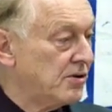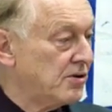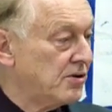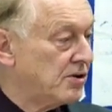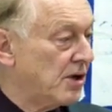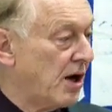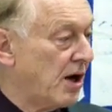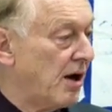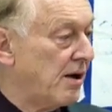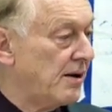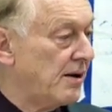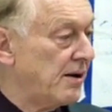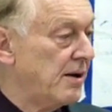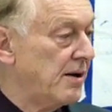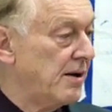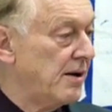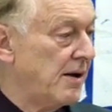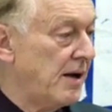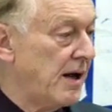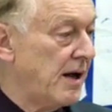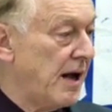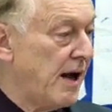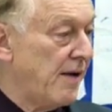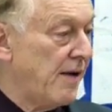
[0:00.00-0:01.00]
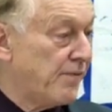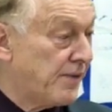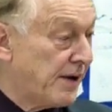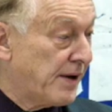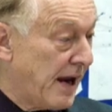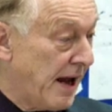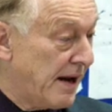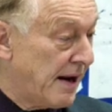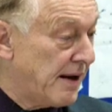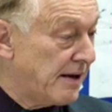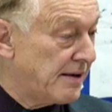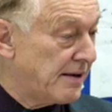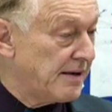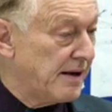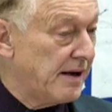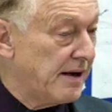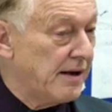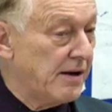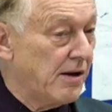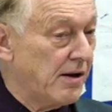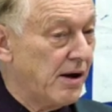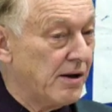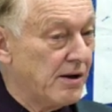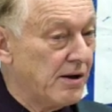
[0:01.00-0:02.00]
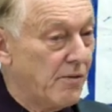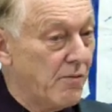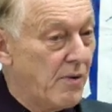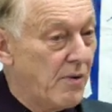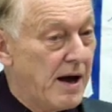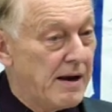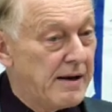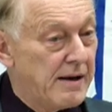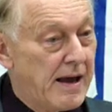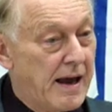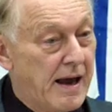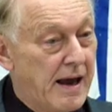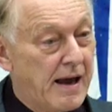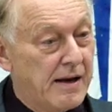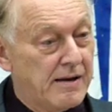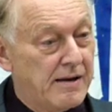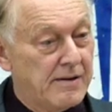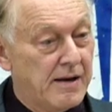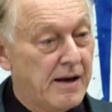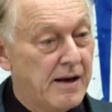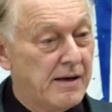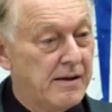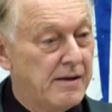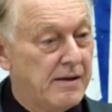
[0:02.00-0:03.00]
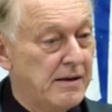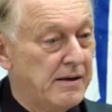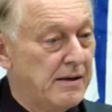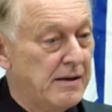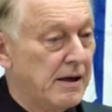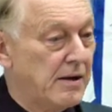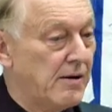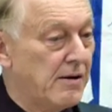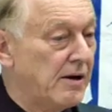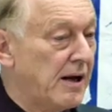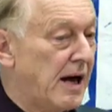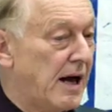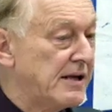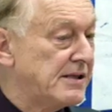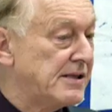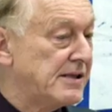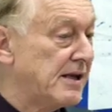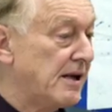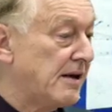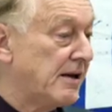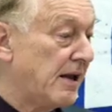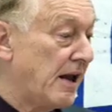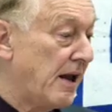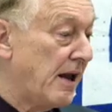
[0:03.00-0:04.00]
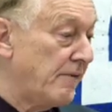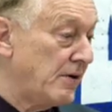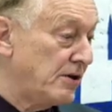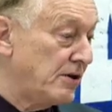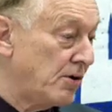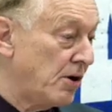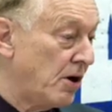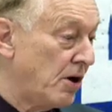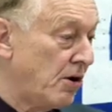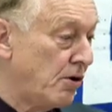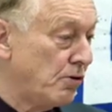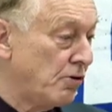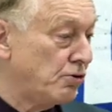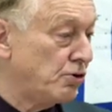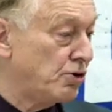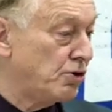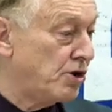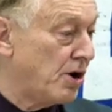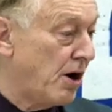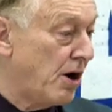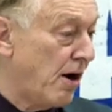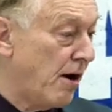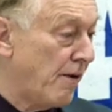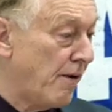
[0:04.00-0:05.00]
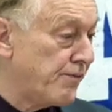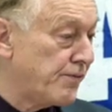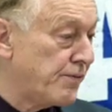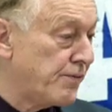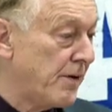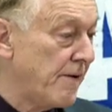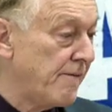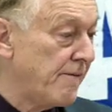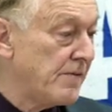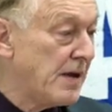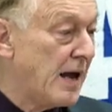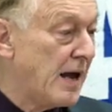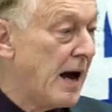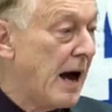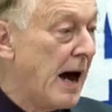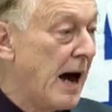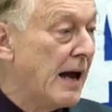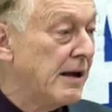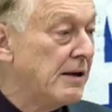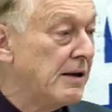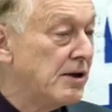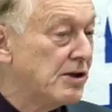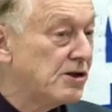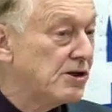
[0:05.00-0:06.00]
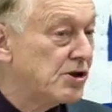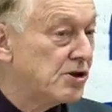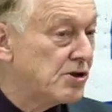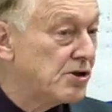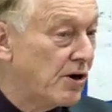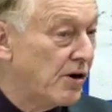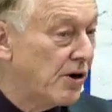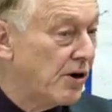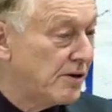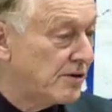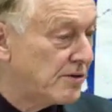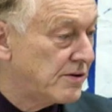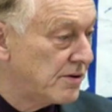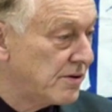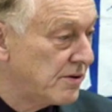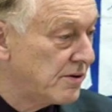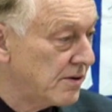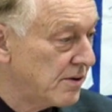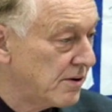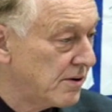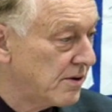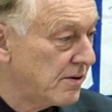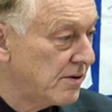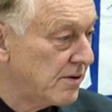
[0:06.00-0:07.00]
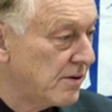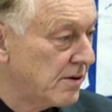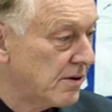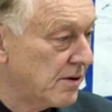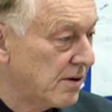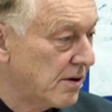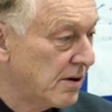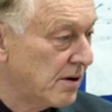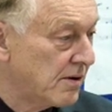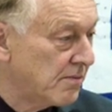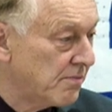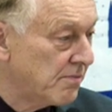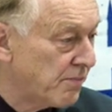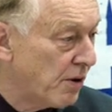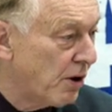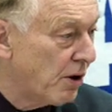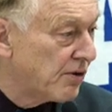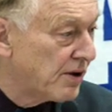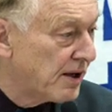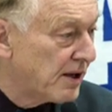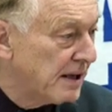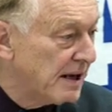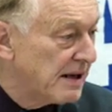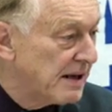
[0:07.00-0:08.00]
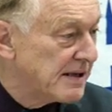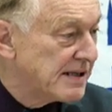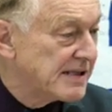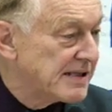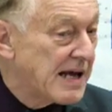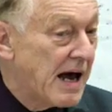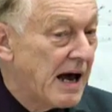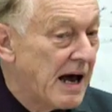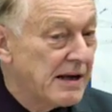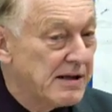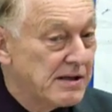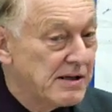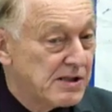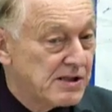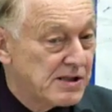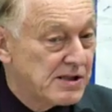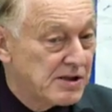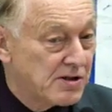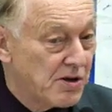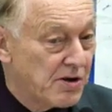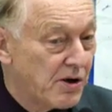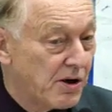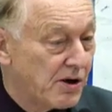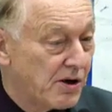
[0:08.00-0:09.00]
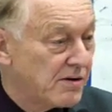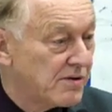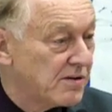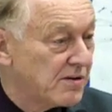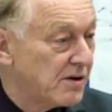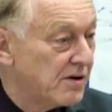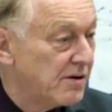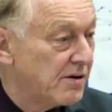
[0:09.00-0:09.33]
John F. Kennedy on the one hand and Nikolai Sergeyevich Khrushchev understood, both leaders understood